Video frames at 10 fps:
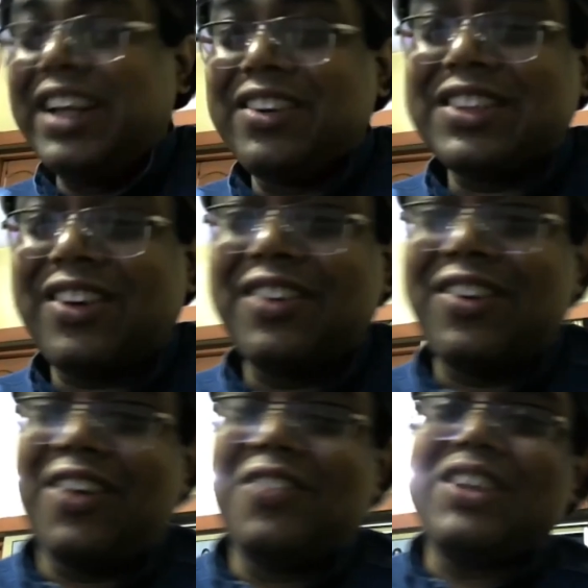it was all,
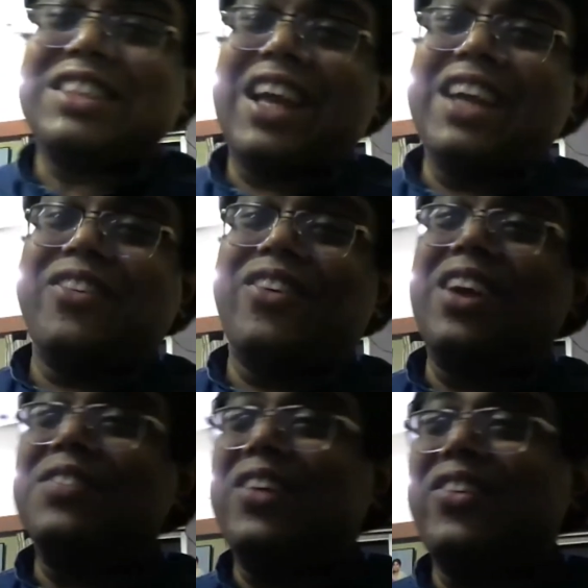almost like War
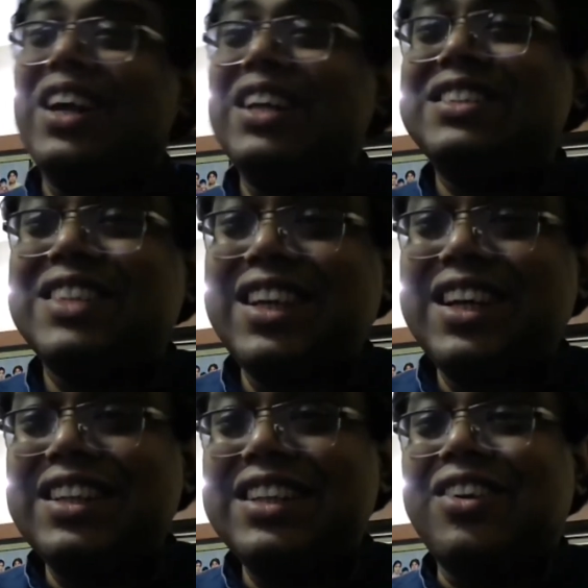of the Worlds
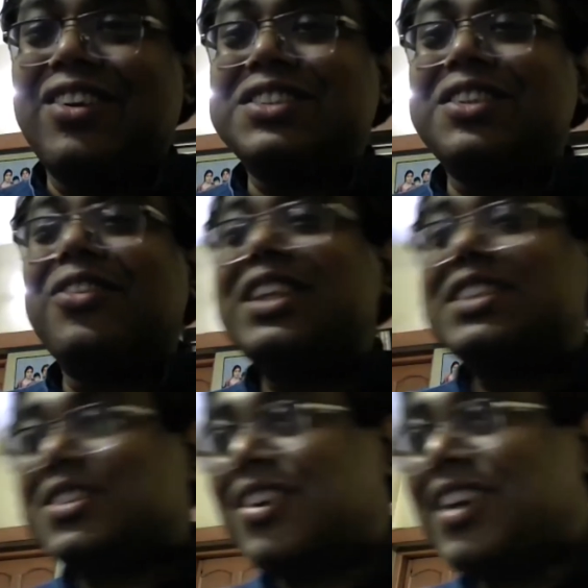that Orson
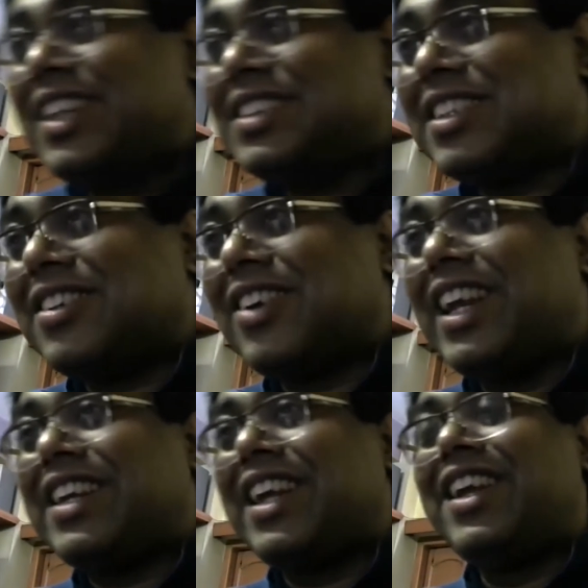stories
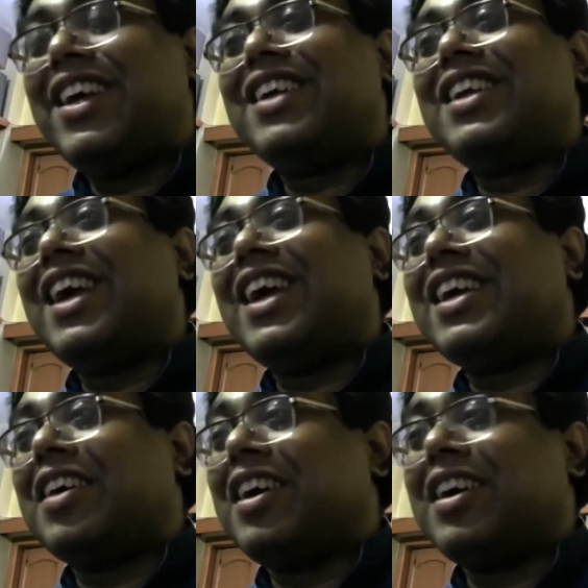story telling. Yes, yes. Like
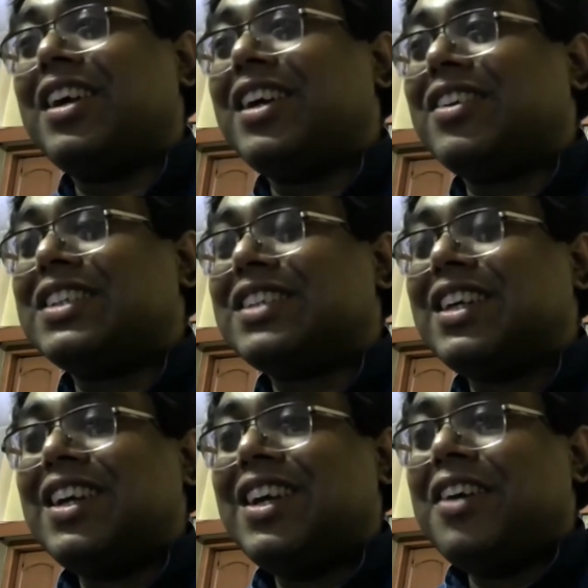uh, it was
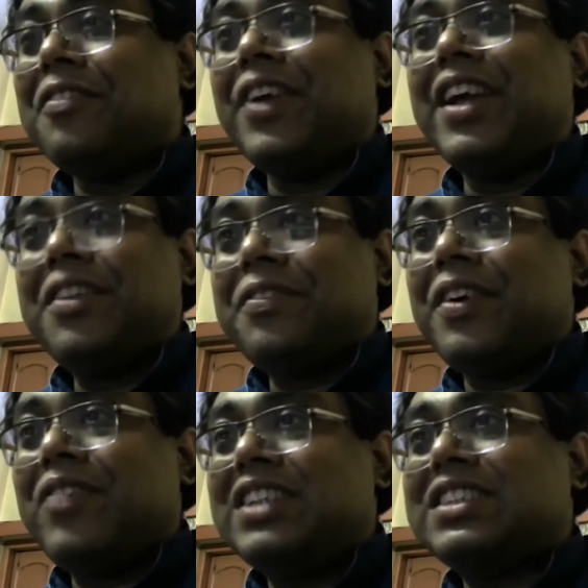very
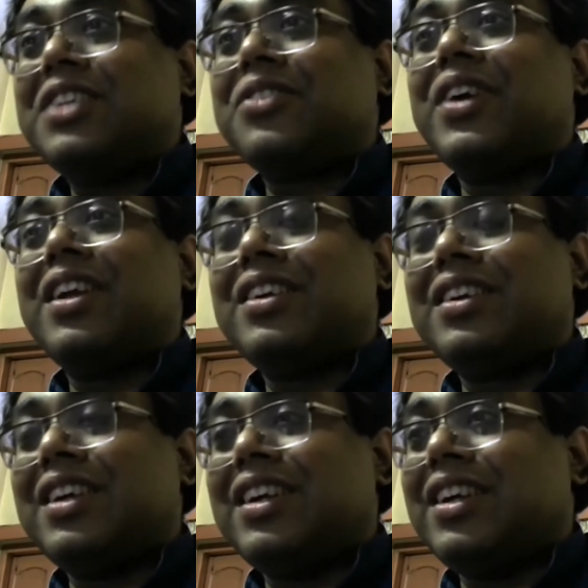famous. It went.
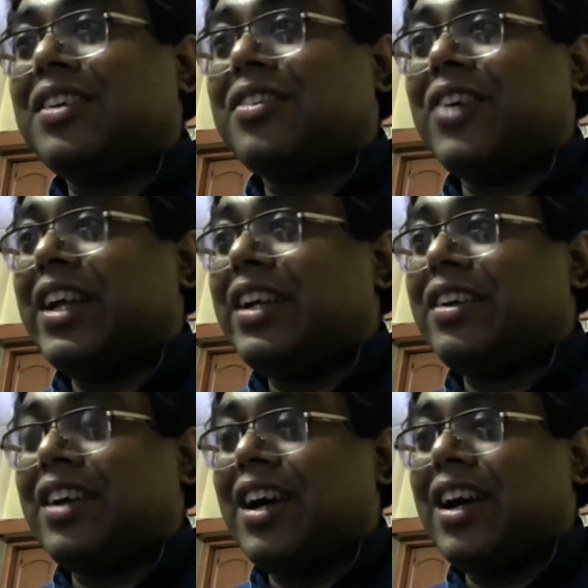It went.
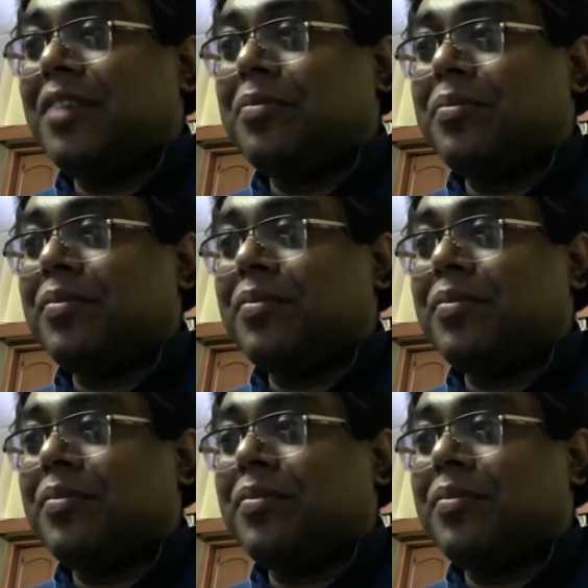Uh,